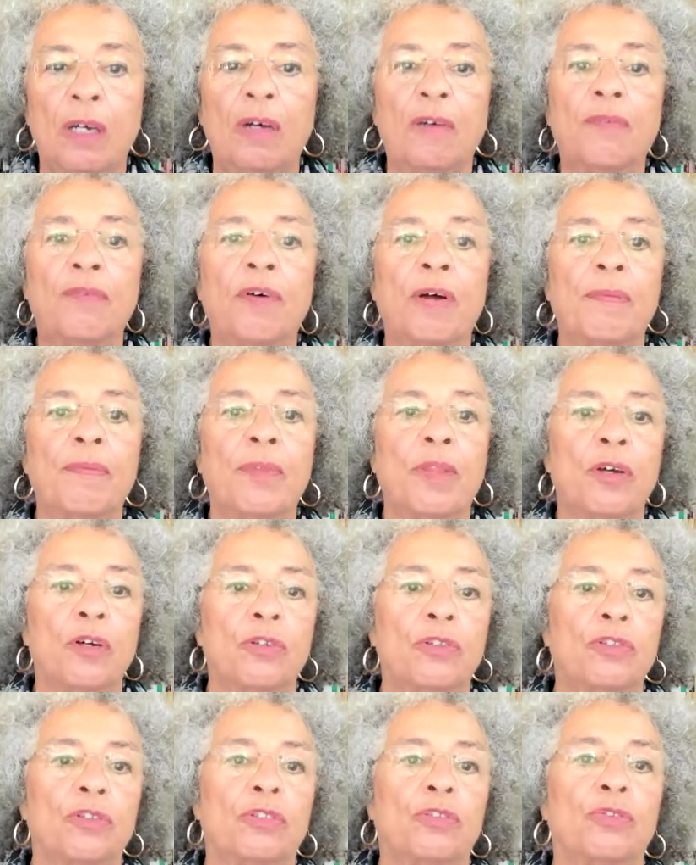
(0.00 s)
from
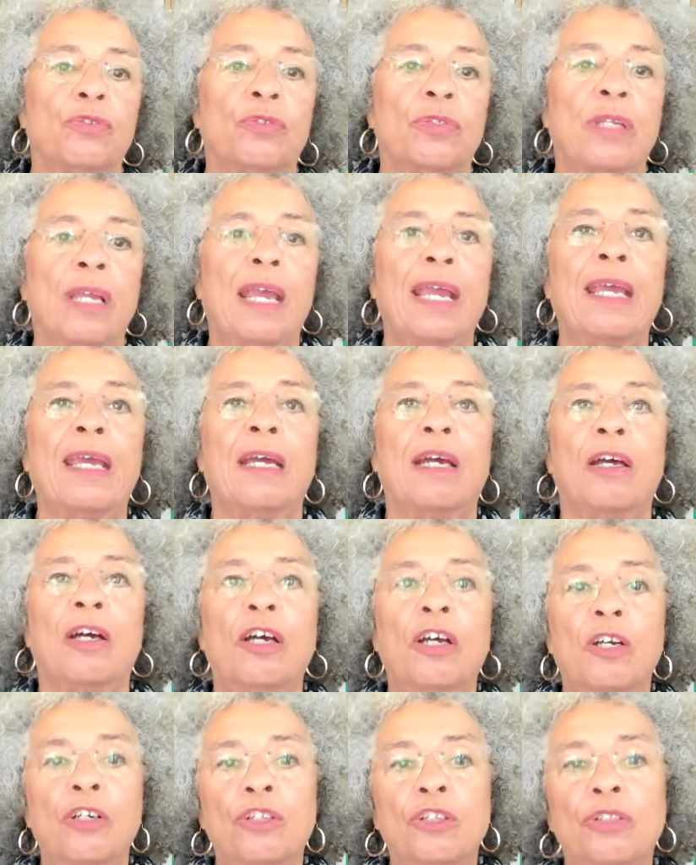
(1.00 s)
those who dare
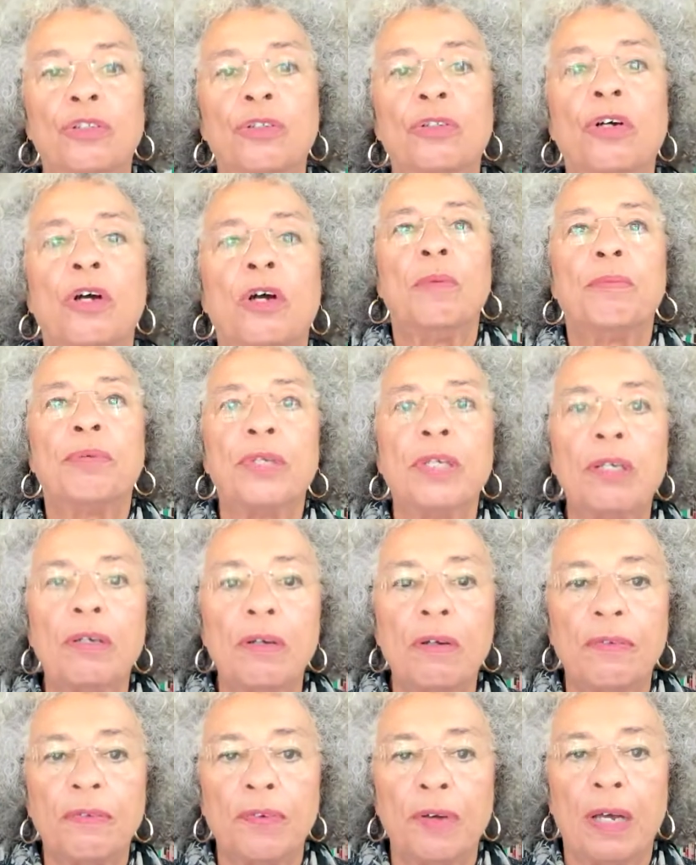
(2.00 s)
to
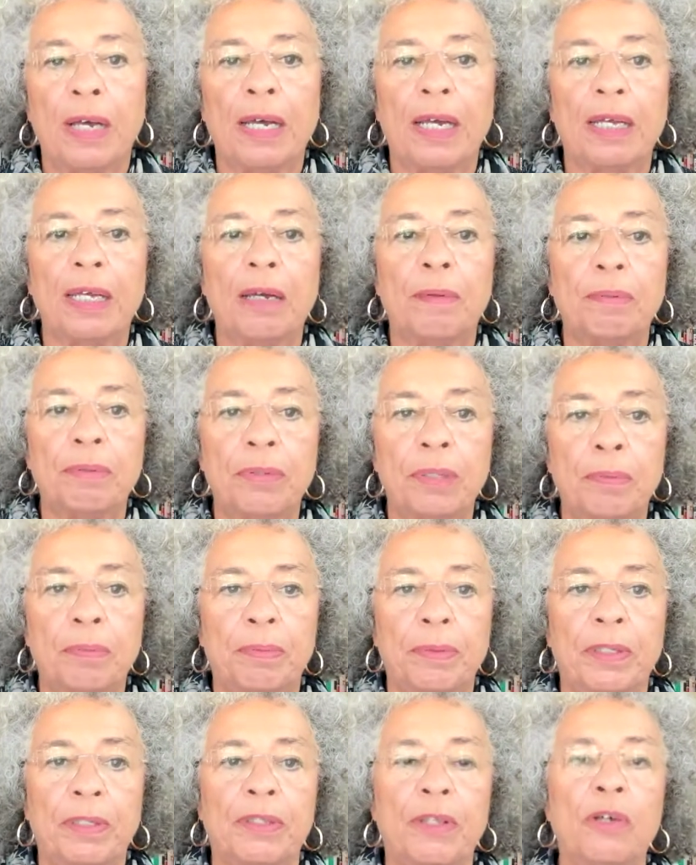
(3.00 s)
purify a
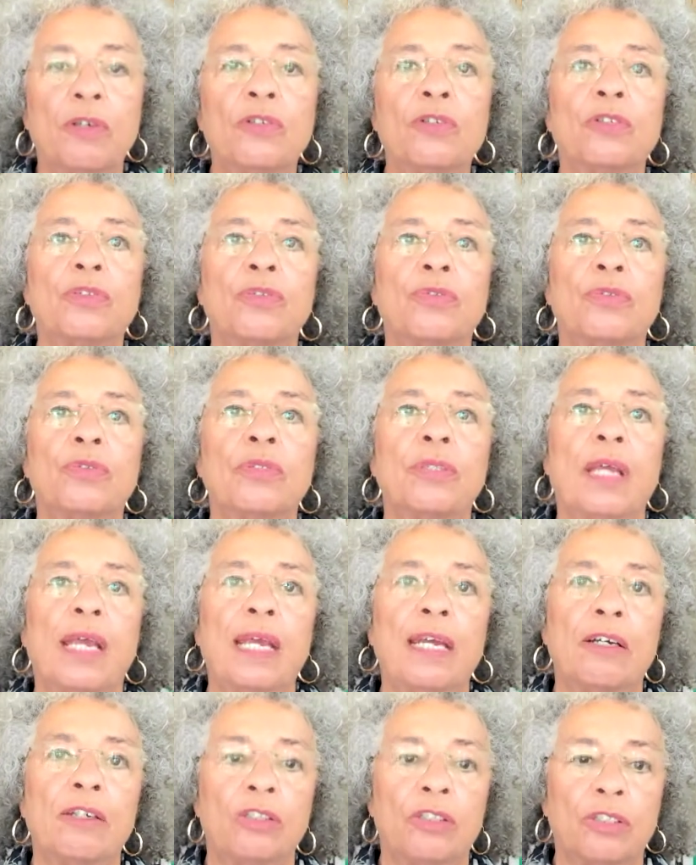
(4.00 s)
people, those who
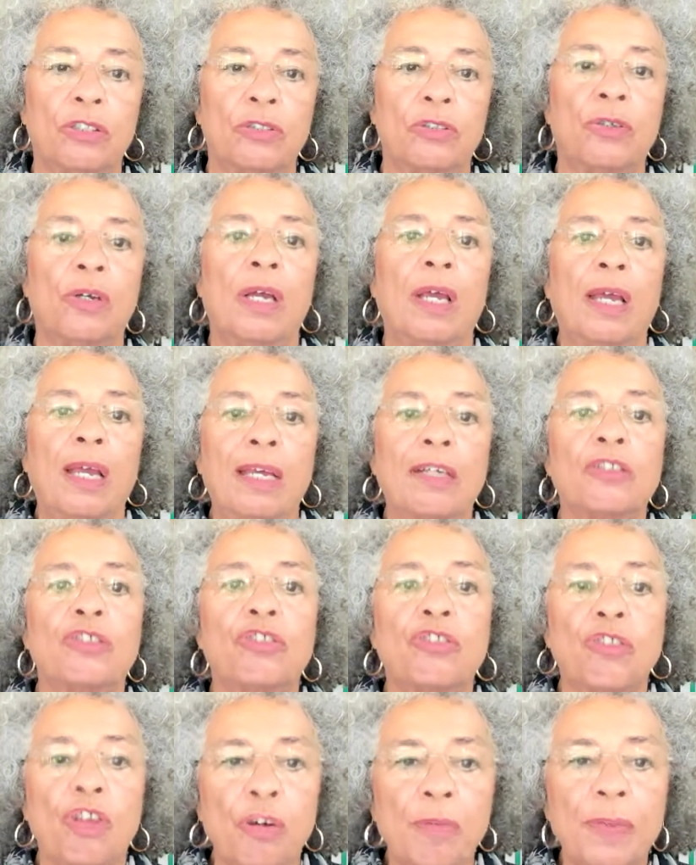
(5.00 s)
dare to
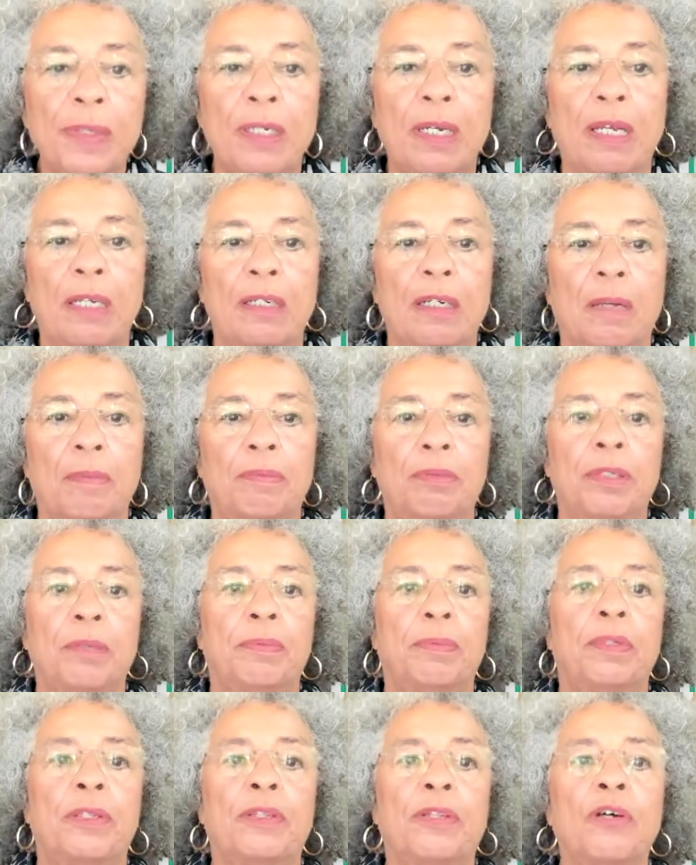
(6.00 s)
exterminate a
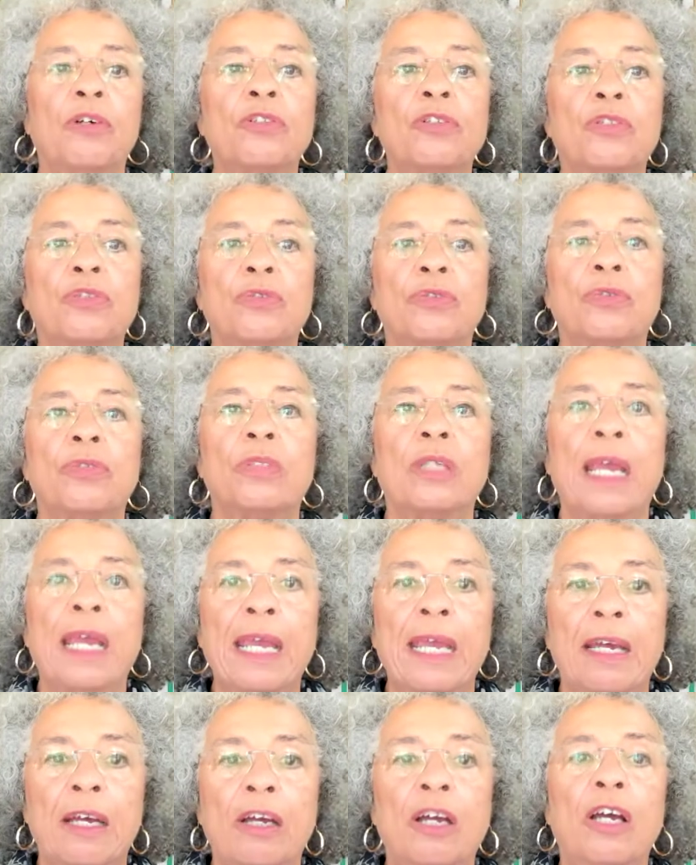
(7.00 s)
people, those who
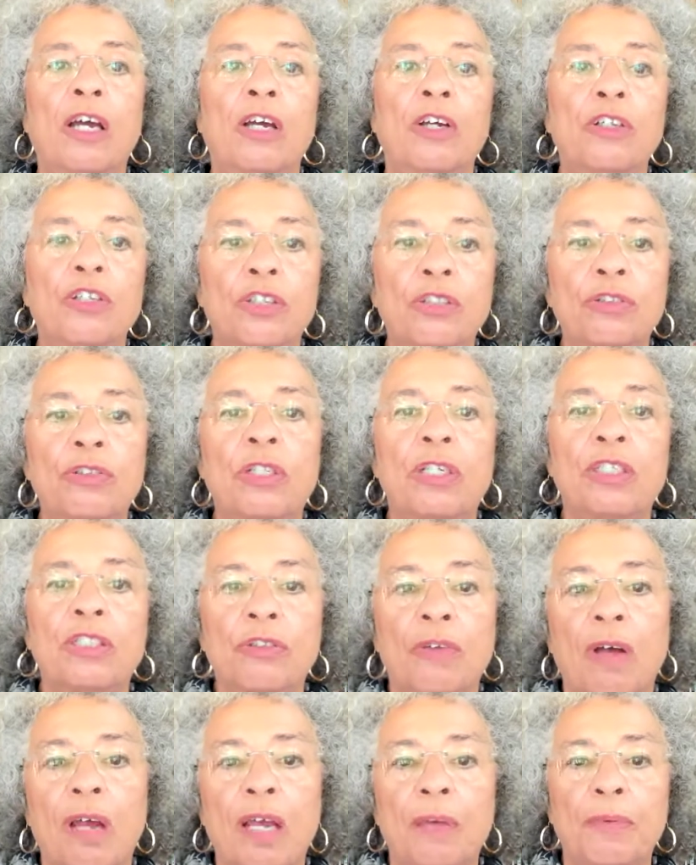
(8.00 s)
dare to
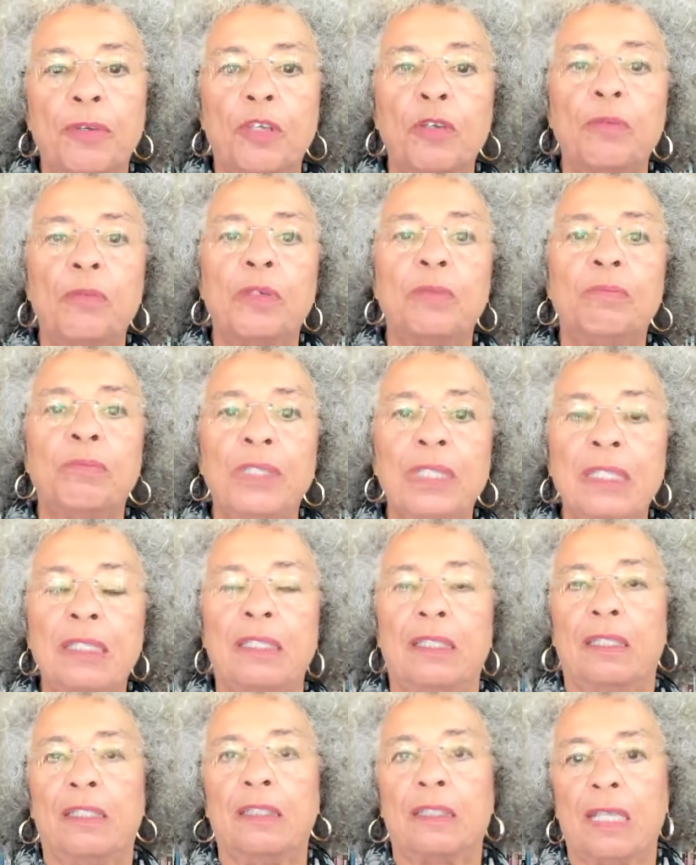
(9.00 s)
describe human
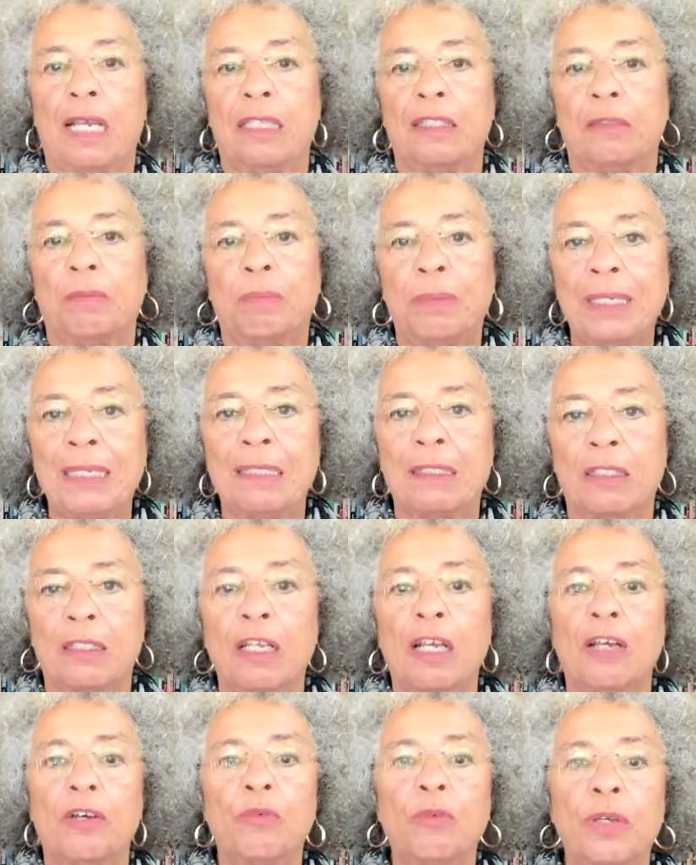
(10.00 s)
beings as beasts
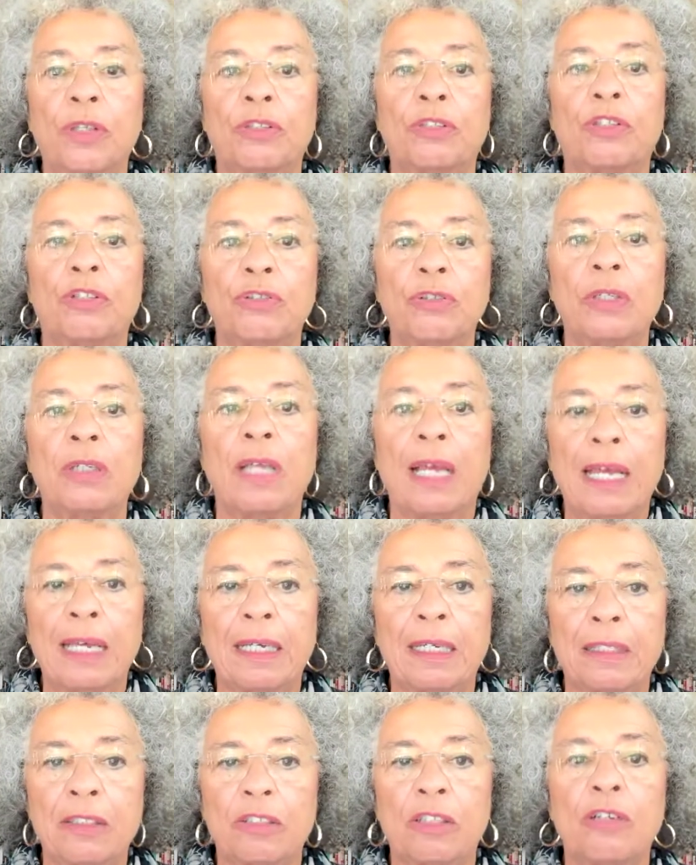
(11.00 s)
with two
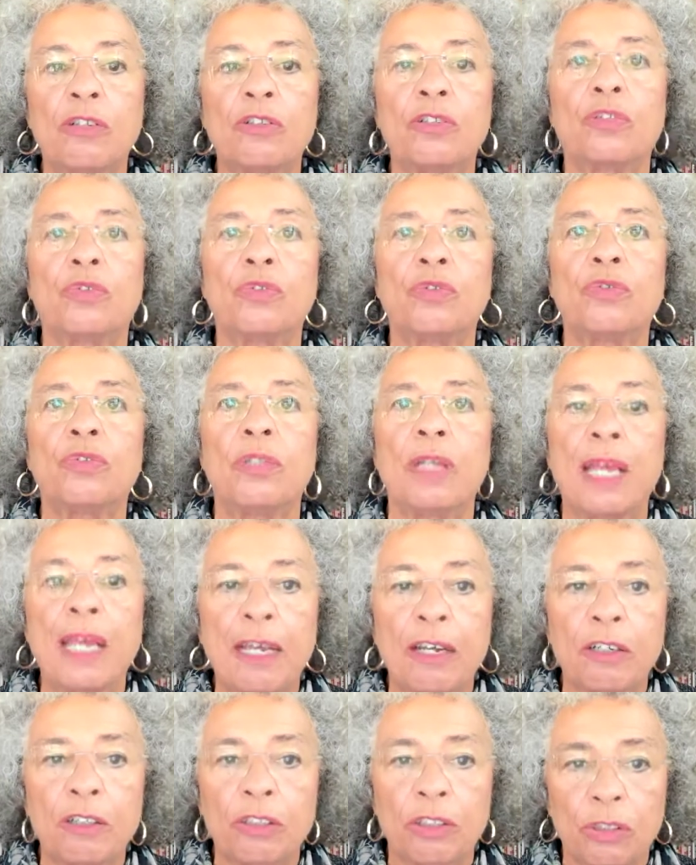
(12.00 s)
legs, those who
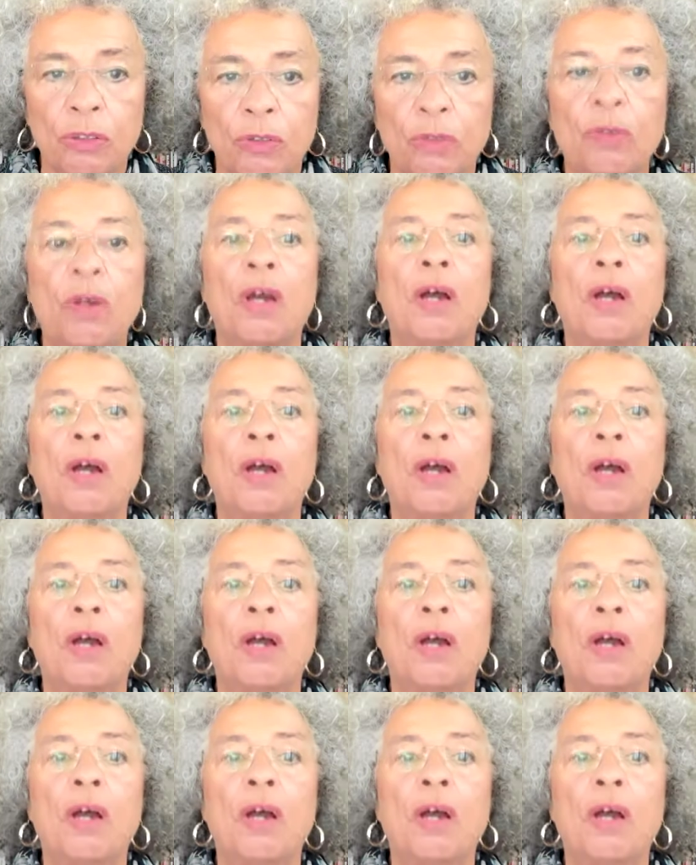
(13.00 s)
dare to